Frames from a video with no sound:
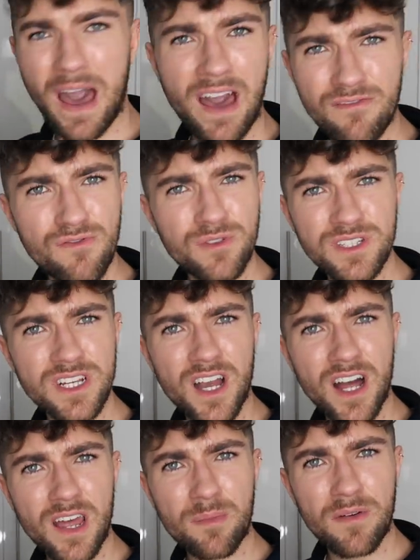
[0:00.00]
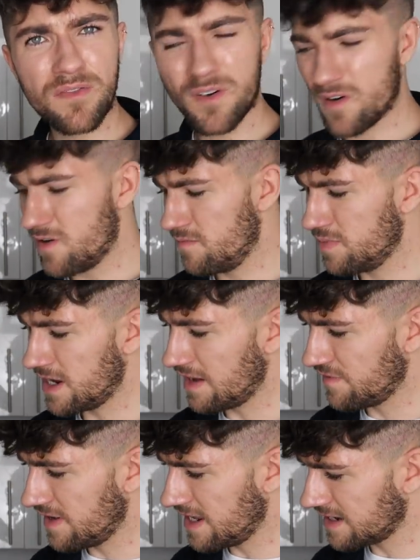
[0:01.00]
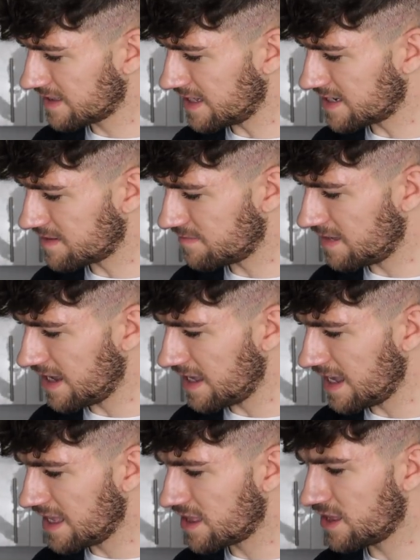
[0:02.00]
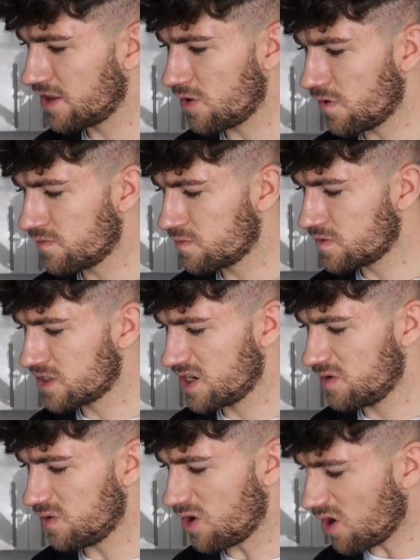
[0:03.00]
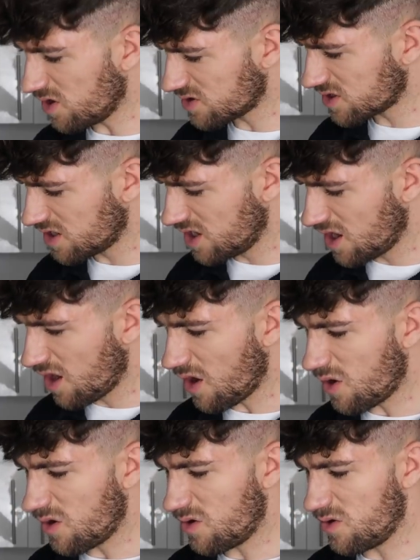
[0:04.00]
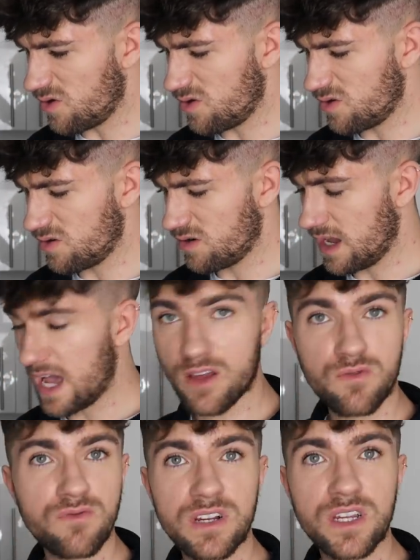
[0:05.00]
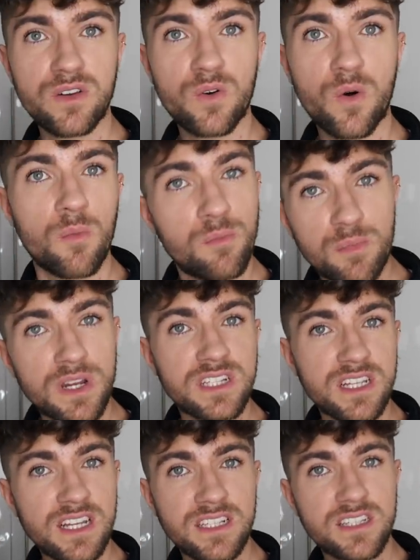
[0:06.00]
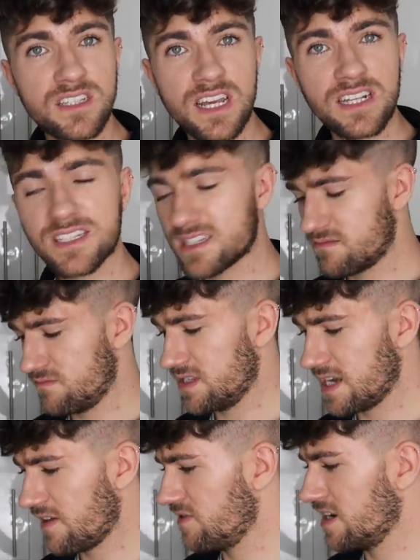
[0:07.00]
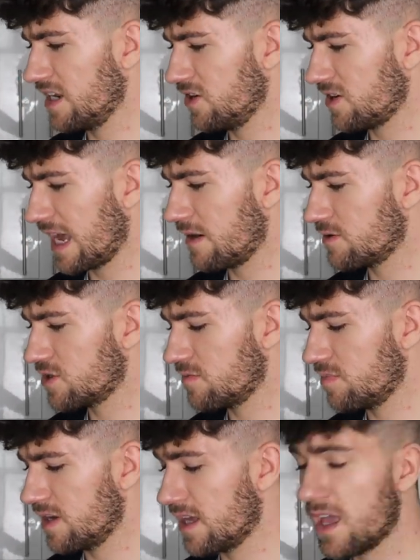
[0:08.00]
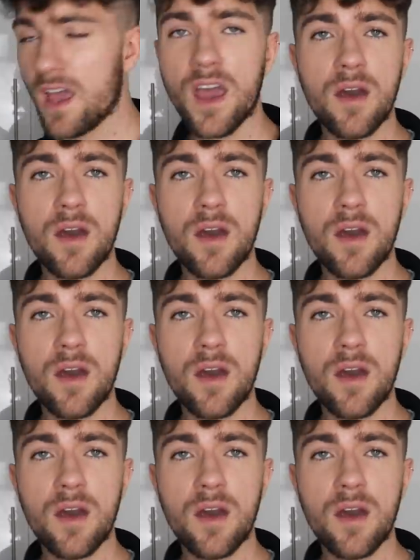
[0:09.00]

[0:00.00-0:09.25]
I've roasted garlic before, but I feel like this, either the oven was too hot, or I don't really know, but it's definitely not how it should be.